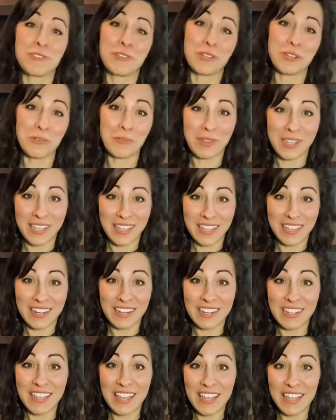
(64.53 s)
gonna reheat it
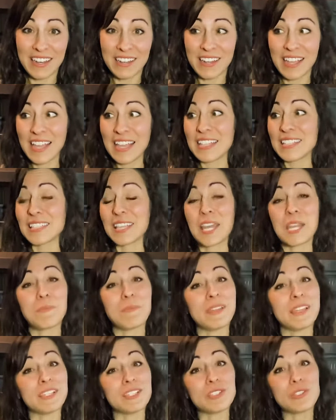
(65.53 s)
again. It's gonna
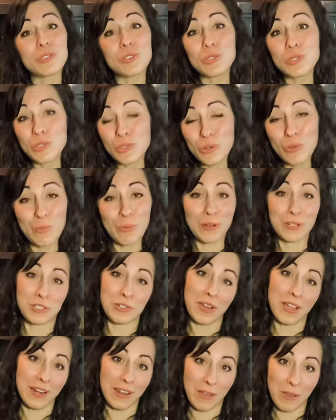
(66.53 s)
be super
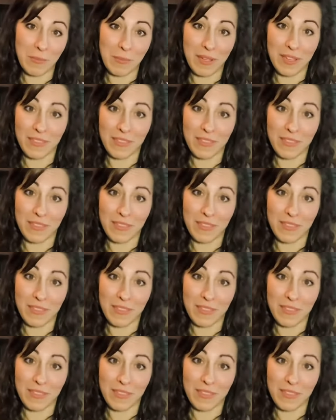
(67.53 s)
dried out by